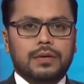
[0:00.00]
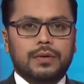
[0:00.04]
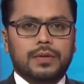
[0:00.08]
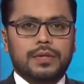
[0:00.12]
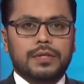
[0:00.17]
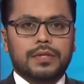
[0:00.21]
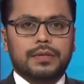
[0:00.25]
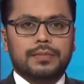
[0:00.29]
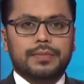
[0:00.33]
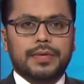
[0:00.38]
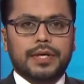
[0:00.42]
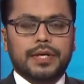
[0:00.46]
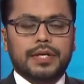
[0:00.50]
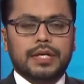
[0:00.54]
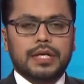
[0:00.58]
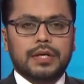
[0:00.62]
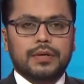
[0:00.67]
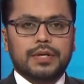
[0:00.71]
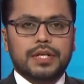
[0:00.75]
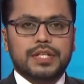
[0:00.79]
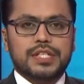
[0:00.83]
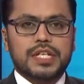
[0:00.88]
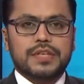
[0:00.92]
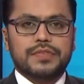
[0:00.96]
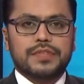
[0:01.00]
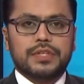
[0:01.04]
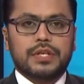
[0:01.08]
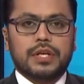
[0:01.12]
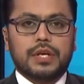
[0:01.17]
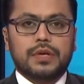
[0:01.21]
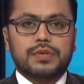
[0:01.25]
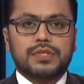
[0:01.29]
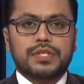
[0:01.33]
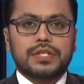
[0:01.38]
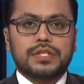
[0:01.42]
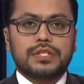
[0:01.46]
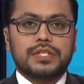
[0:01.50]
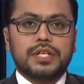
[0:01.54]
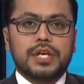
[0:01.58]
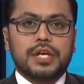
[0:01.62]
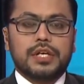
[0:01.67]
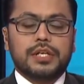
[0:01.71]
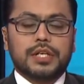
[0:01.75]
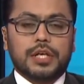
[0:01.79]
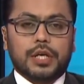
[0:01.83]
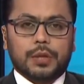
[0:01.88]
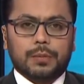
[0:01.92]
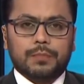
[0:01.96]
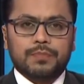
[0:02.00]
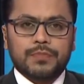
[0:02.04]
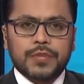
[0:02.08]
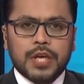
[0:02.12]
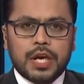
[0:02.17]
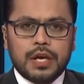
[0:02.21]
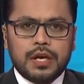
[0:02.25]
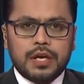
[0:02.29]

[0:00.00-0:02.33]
Welcome back. Now let's have the news in detail.